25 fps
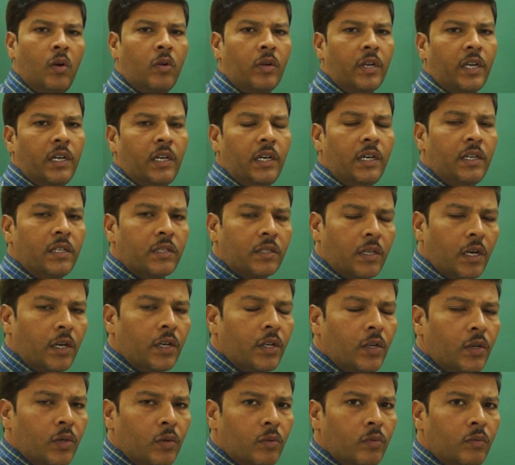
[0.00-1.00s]
Okay, let us
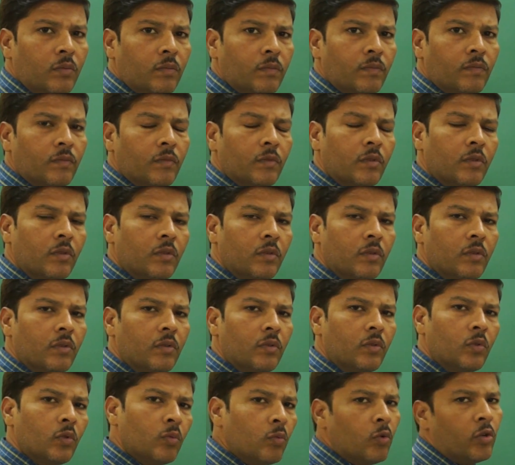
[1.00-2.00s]
continue
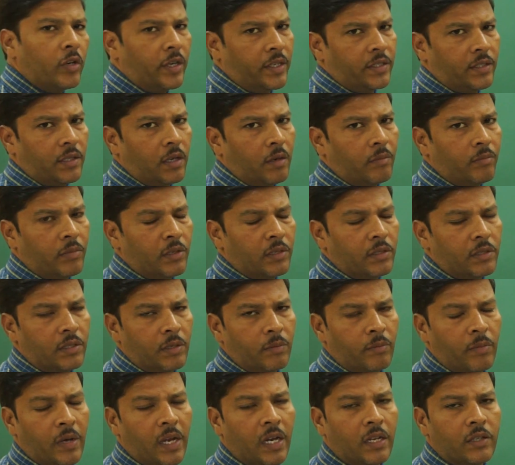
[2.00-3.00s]
two more examples
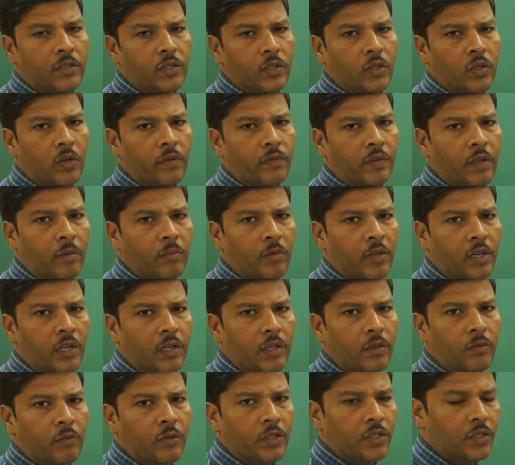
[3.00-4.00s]
in balancing of chemical
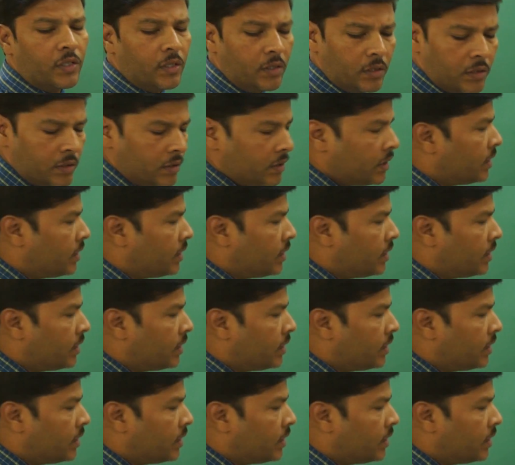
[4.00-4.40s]
equations.